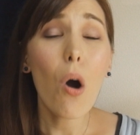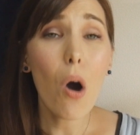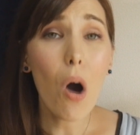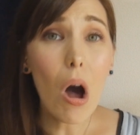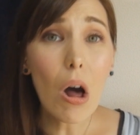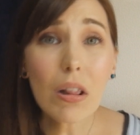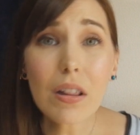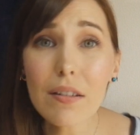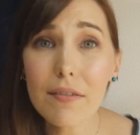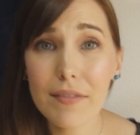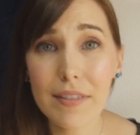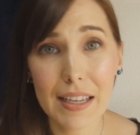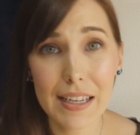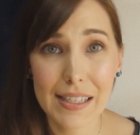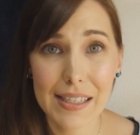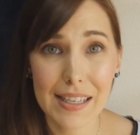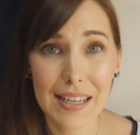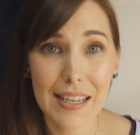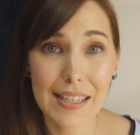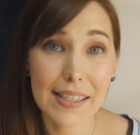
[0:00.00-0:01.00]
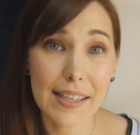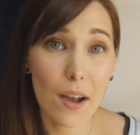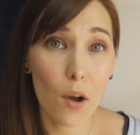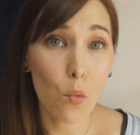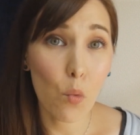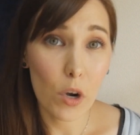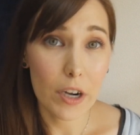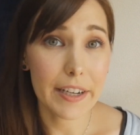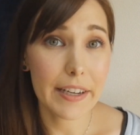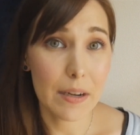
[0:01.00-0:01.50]
all of this is a
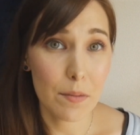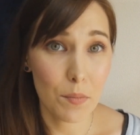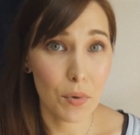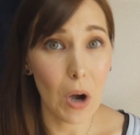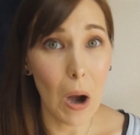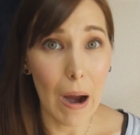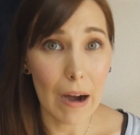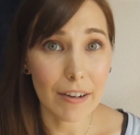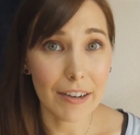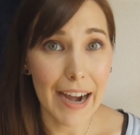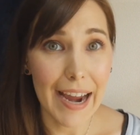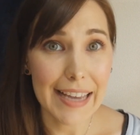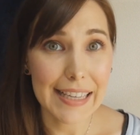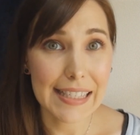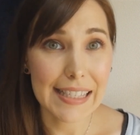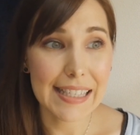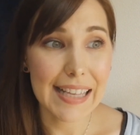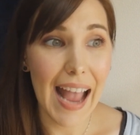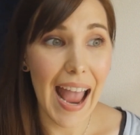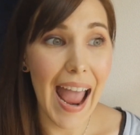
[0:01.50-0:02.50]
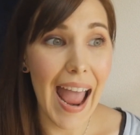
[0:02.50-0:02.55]
work in progress,